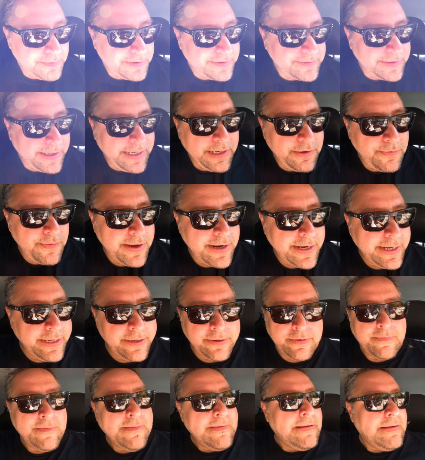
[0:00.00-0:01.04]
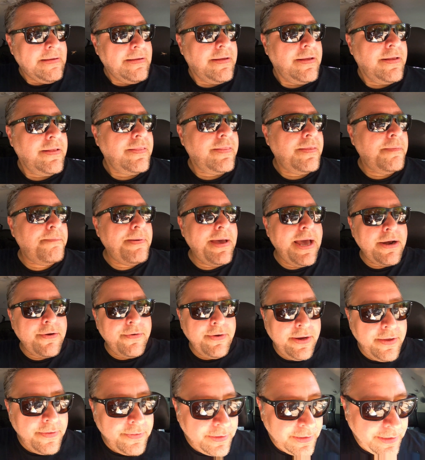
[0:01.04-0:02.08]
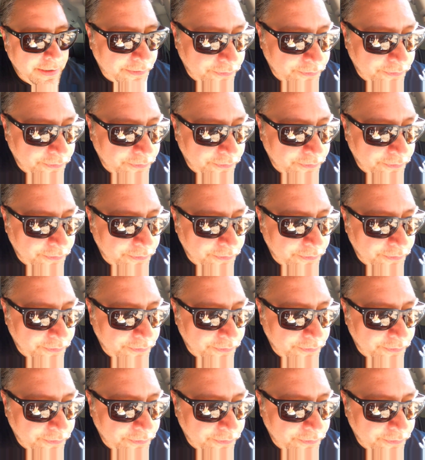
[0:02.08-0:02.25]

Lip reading: mosquito out of here, the battery on the